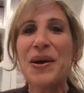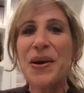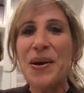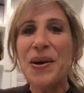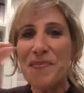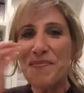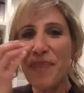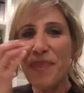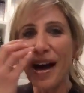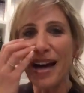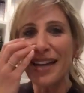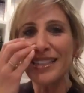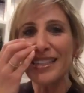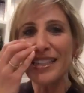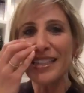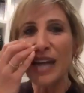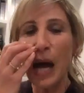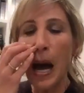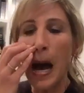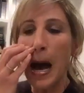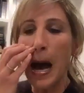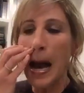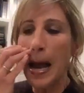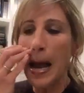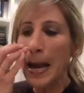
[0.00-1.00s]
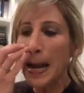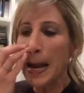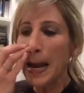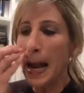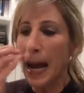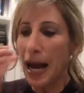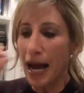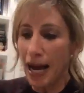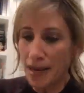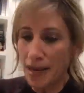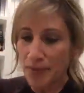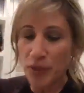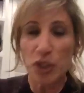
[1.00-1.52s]
But
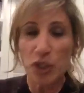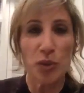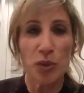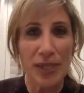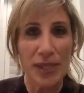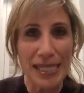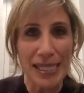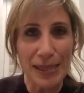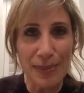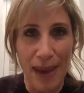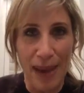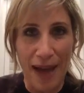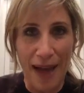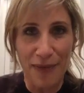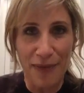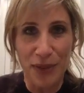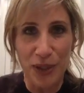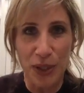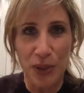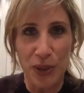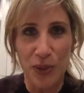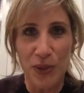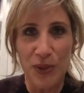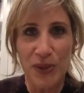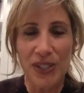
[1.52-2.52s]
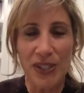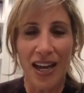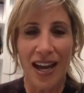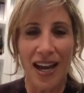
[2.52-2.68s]
I'm Cherise Matthews.